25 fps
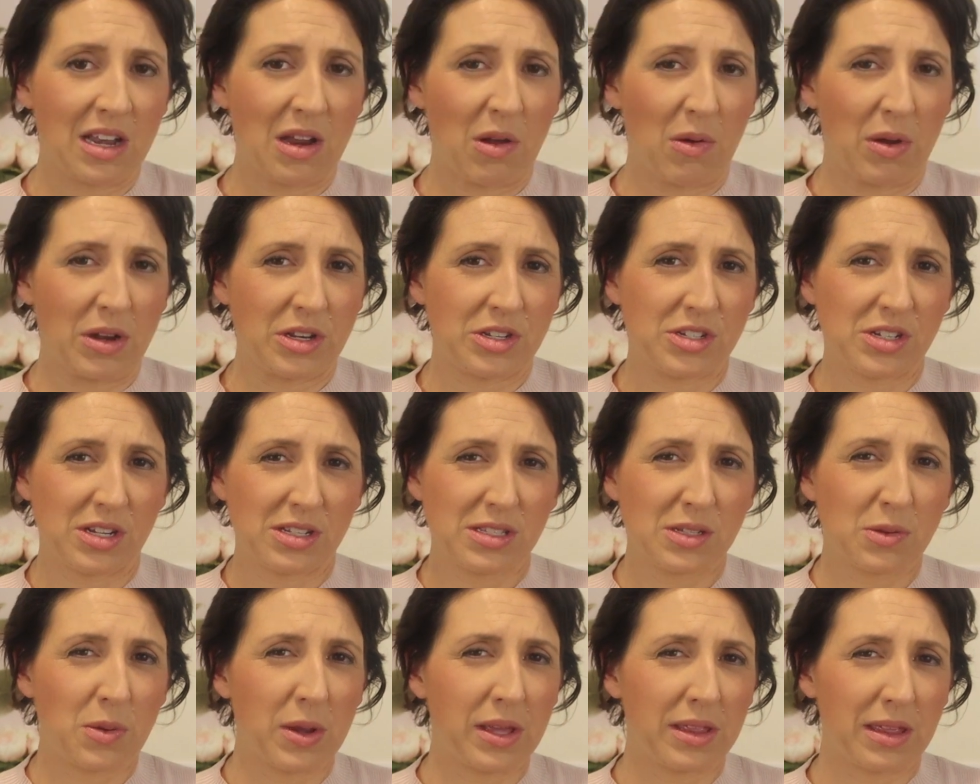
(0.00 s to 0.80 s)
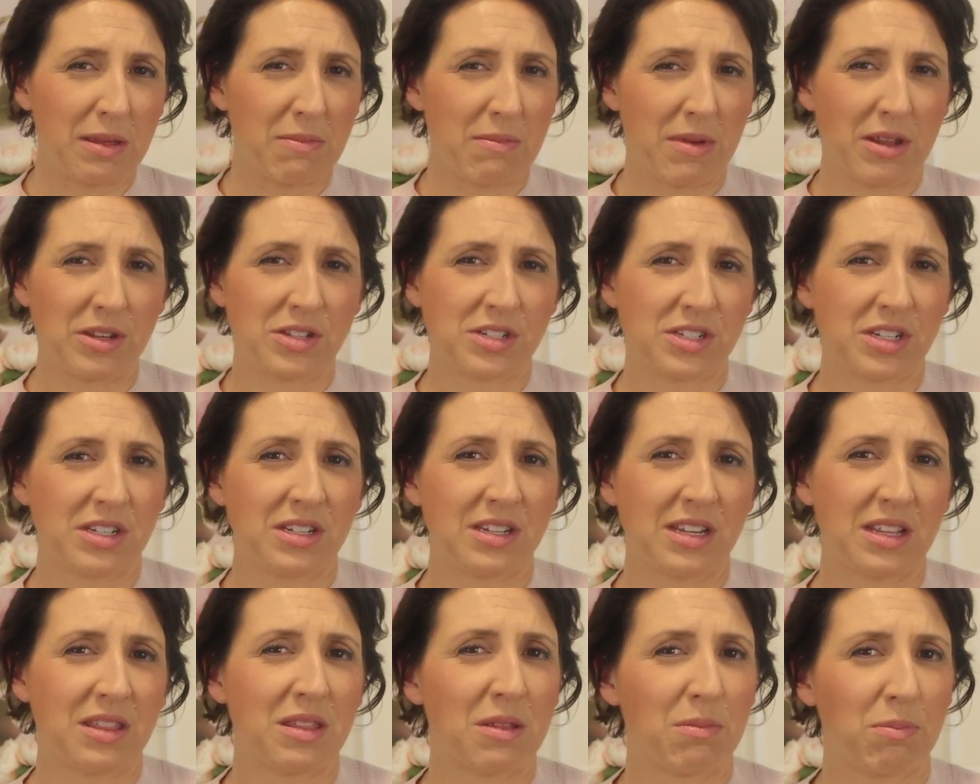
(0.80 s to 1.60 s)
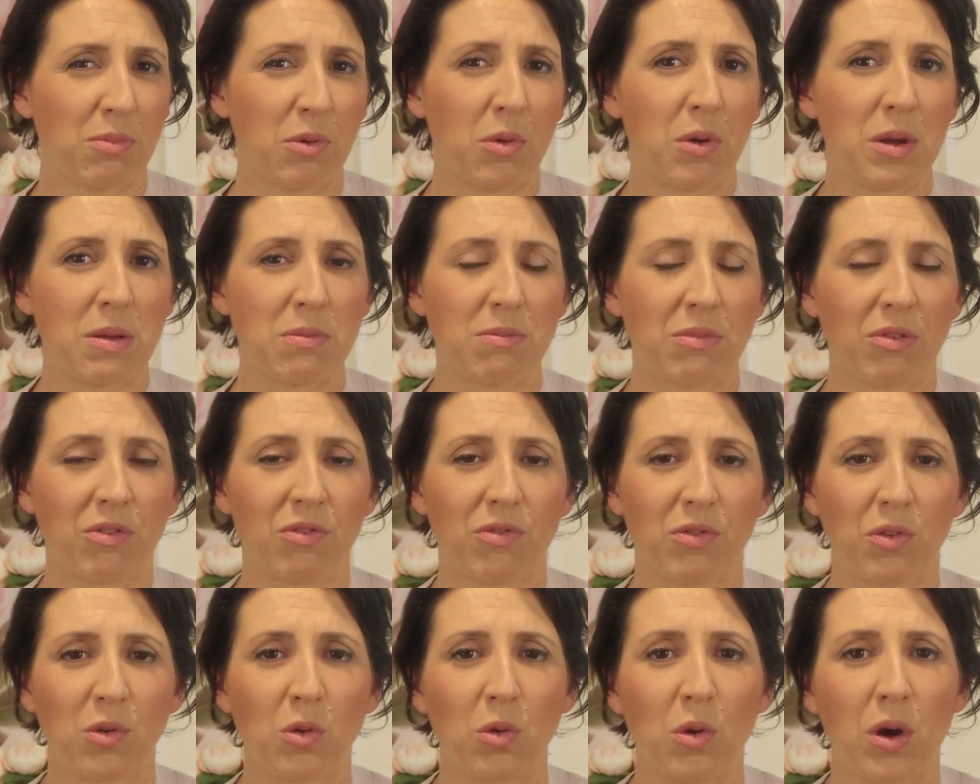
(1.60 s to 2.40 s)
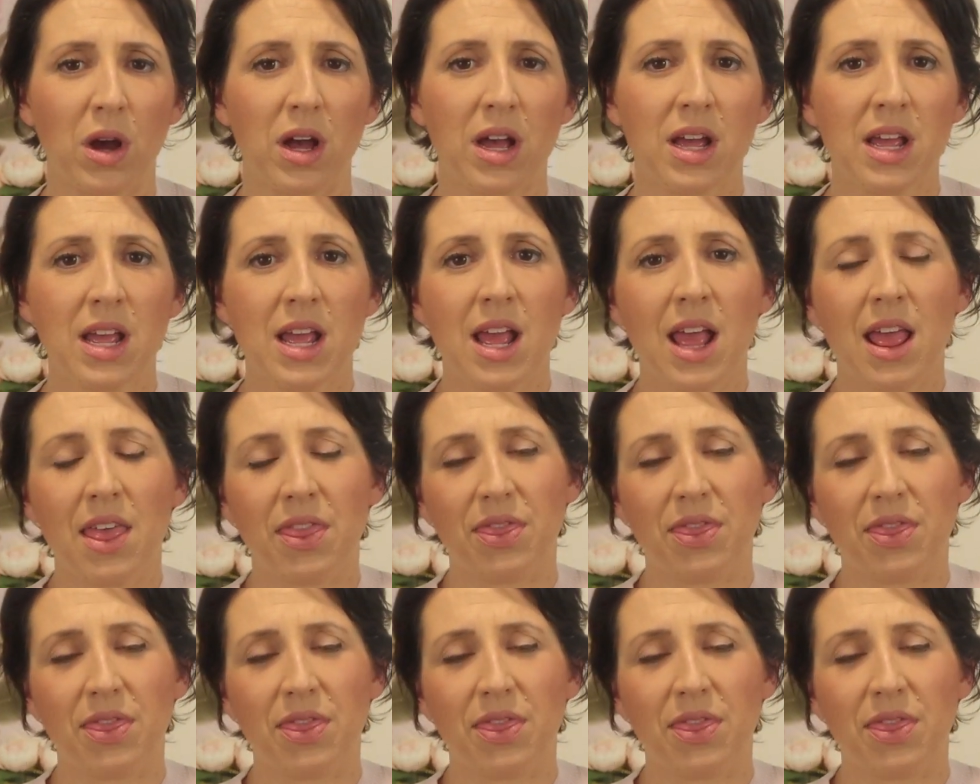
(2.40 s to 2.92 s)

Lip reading: Now, I just quickly mentioned in the point before